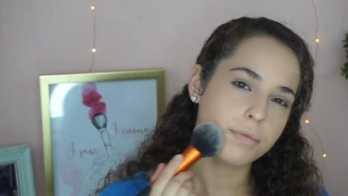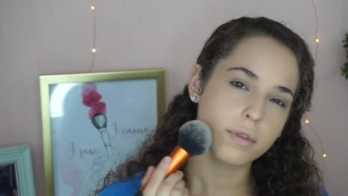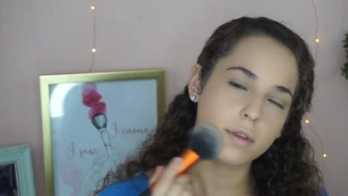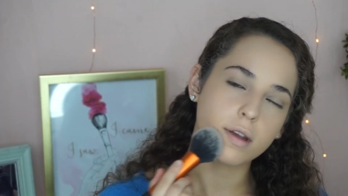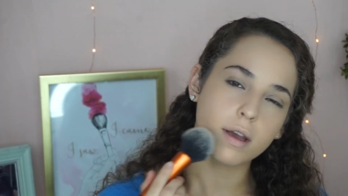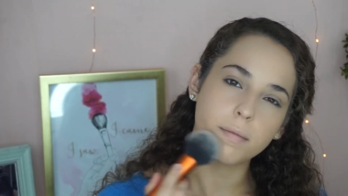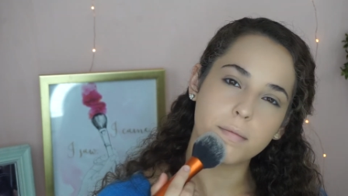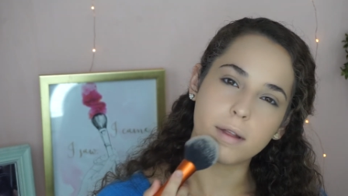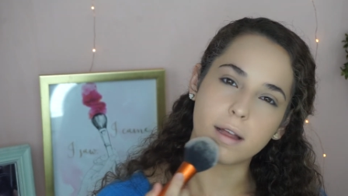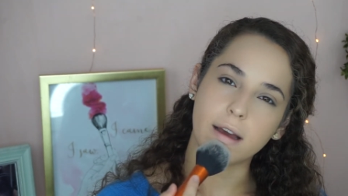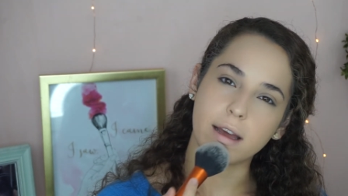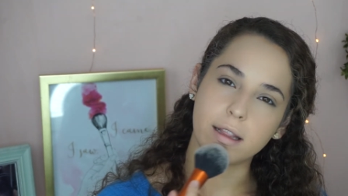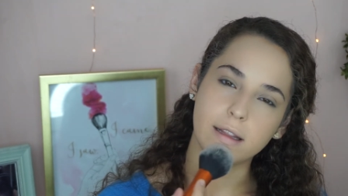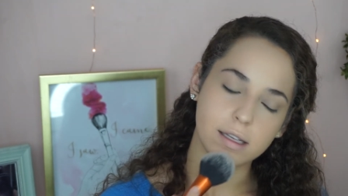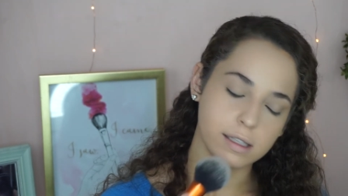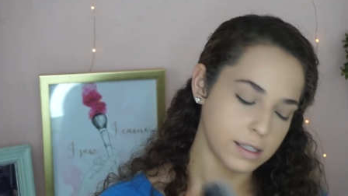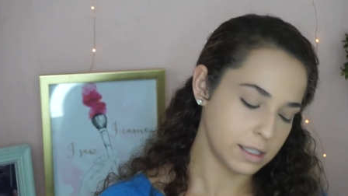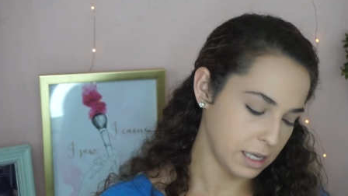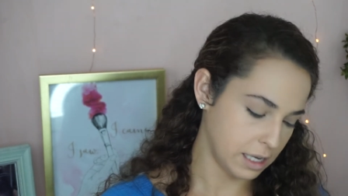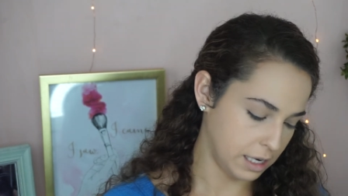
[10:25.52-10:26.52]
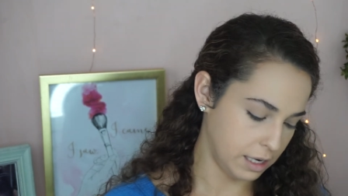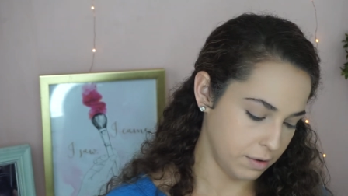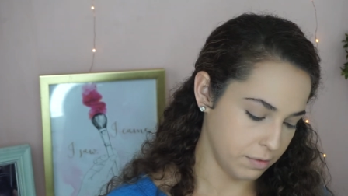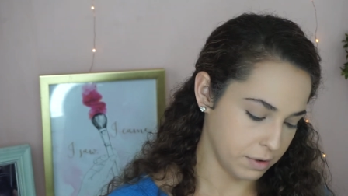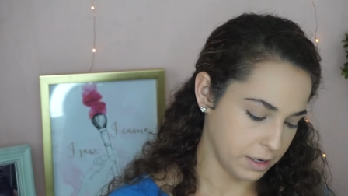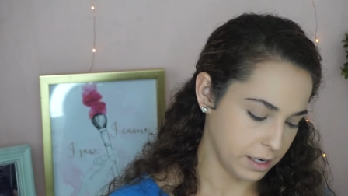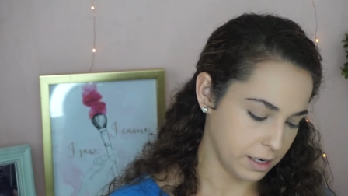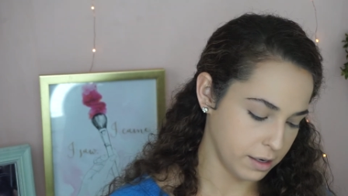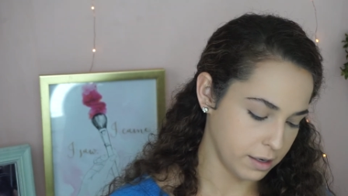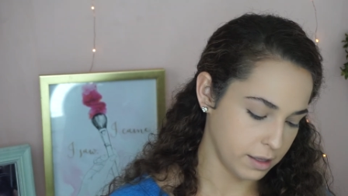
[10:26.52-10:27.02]
apply this
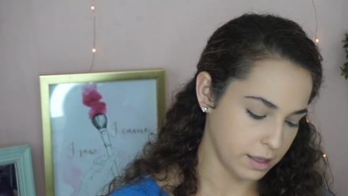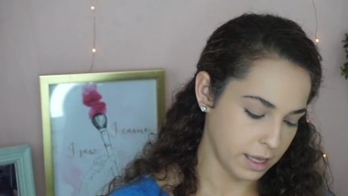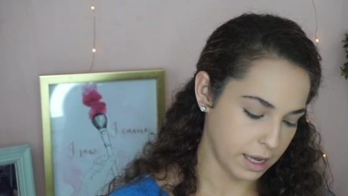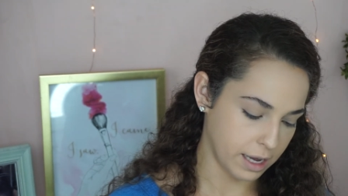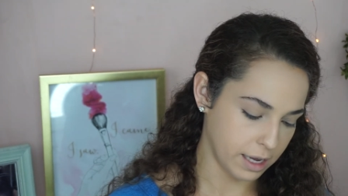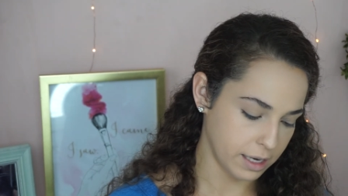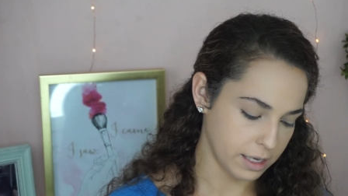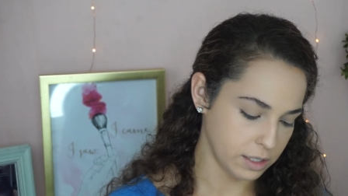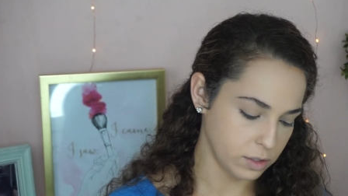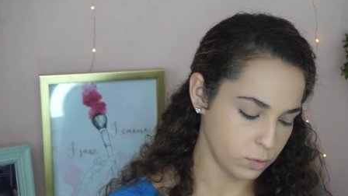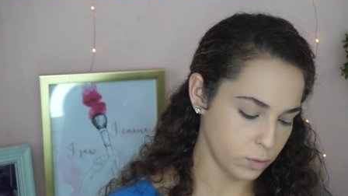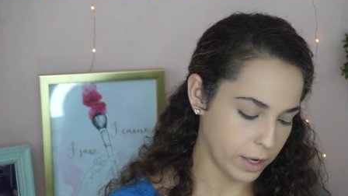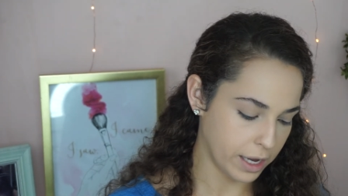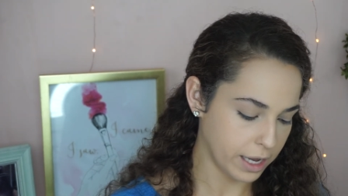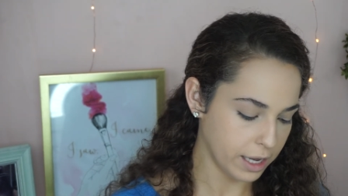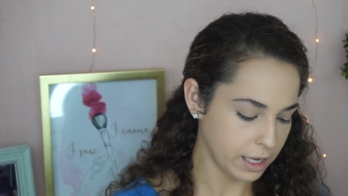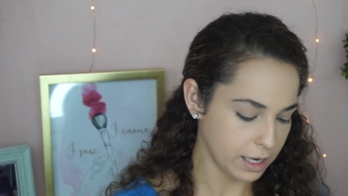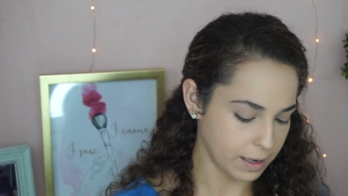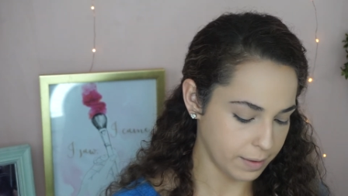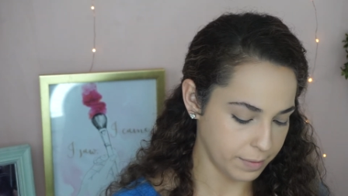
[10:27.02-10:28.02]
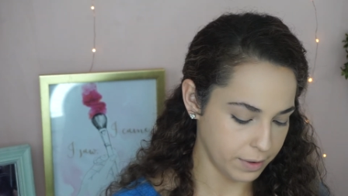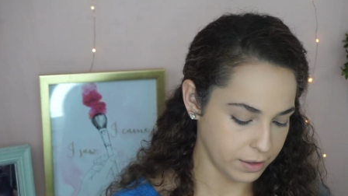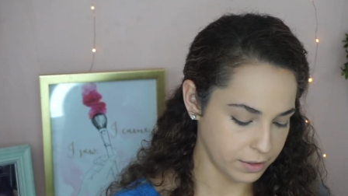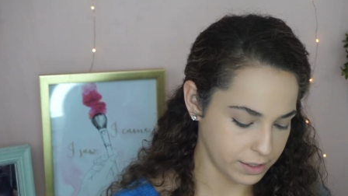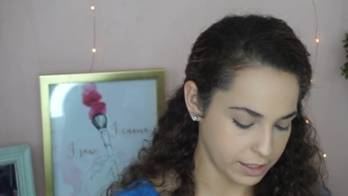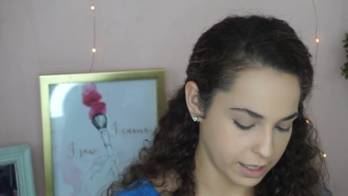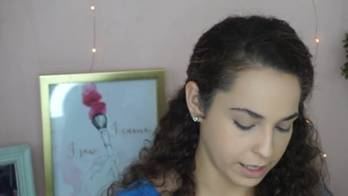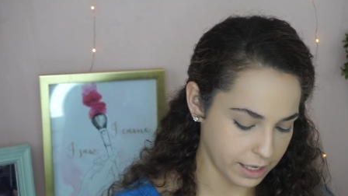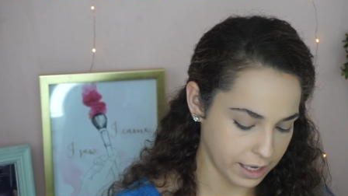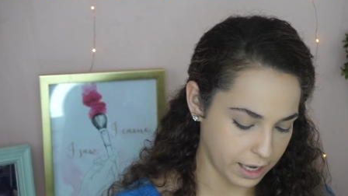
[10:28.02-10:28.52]
anywhere that is wet, and I'm
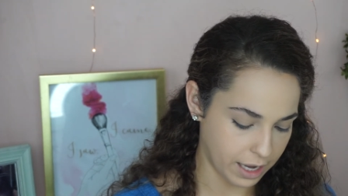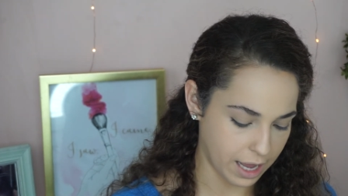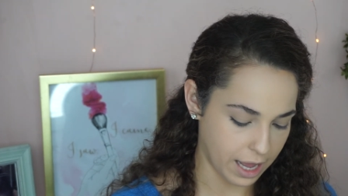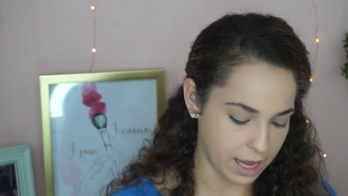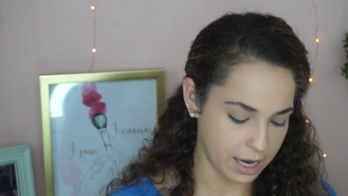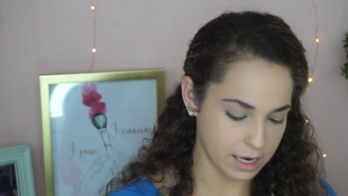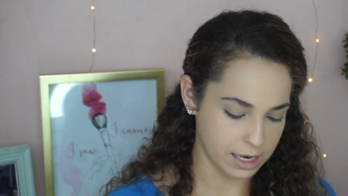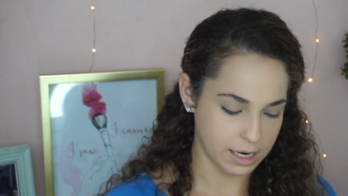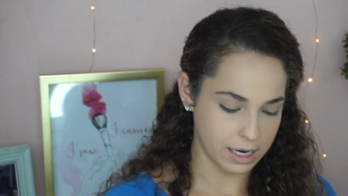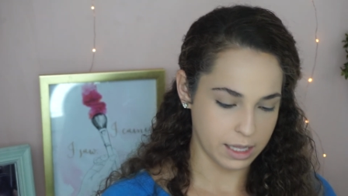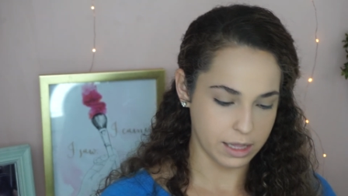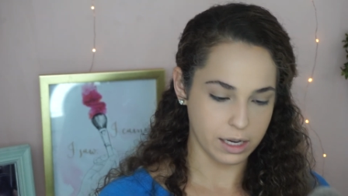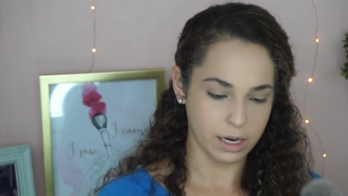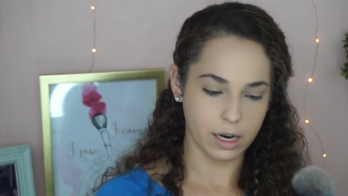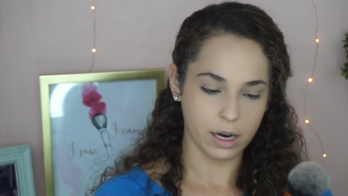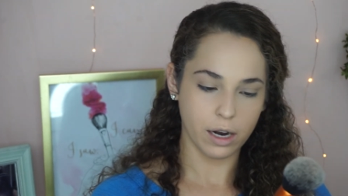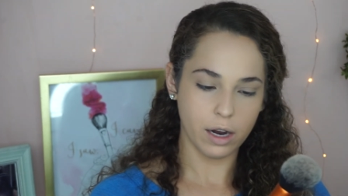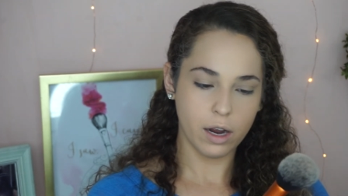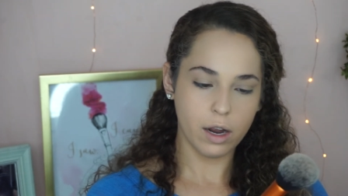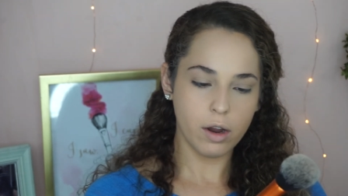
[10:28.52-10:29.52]
using, again, another